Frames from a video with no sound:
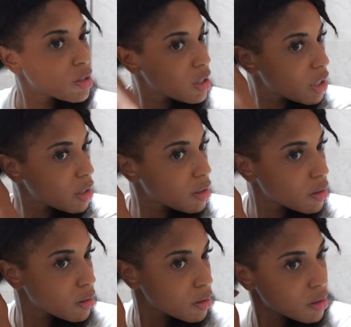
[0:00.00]
yeah,
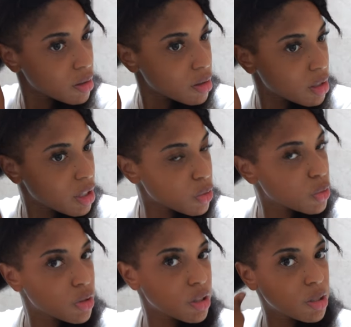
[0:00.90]
I guess
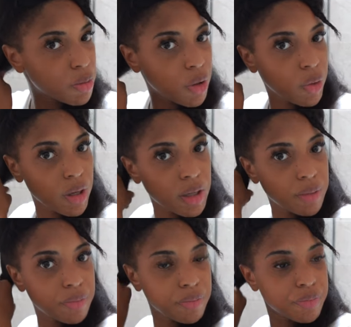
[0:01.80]
we'll just keep growing it.
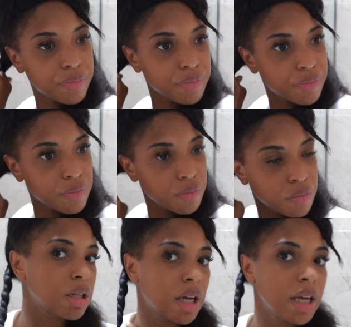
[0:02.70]

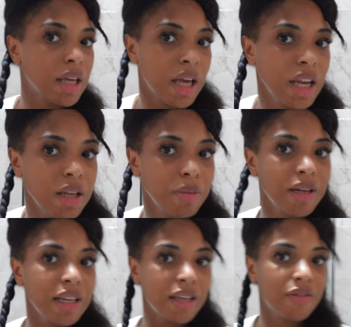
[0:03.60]
Can you
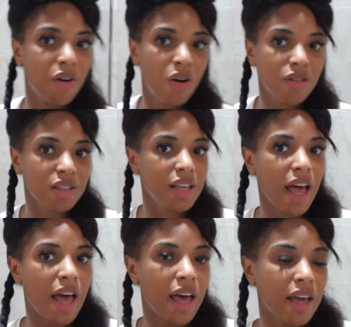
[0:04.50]
believe all of this
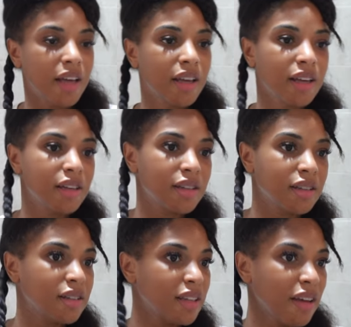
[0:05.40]
hair?
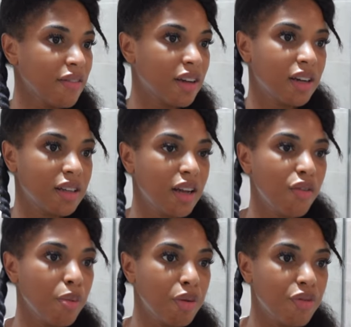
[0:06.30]
Never
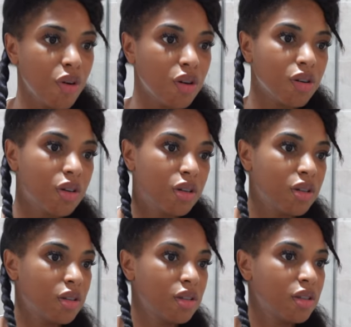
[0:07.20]
before
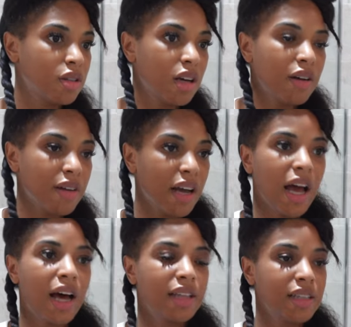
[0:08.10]
have I
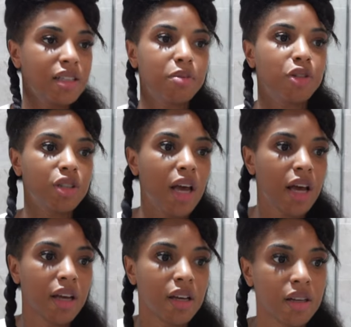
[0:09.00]
had this much
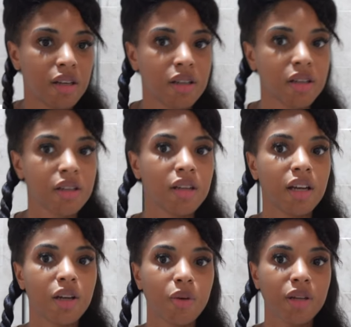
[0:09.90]
hair by
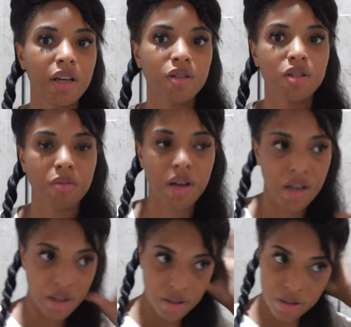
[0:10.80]
going down to
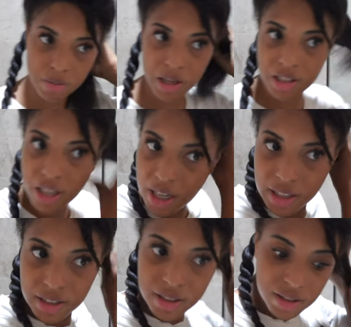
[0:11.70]
my
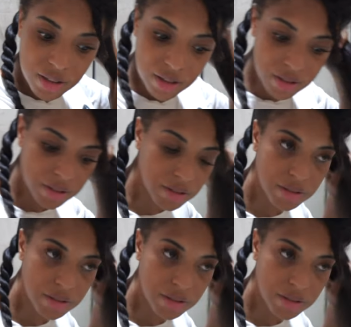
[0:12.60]
chest.